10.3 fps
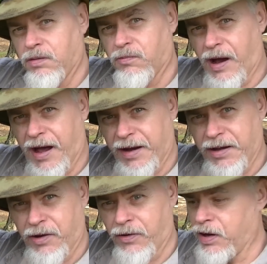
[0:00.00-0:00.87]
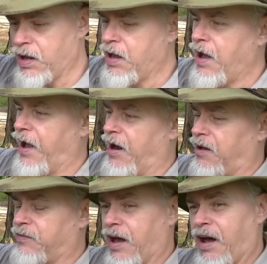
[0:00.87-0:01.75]
right here and
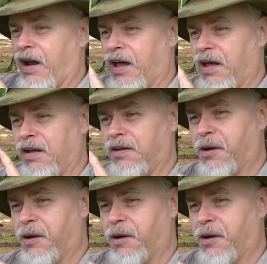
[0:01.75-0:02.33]
I've got a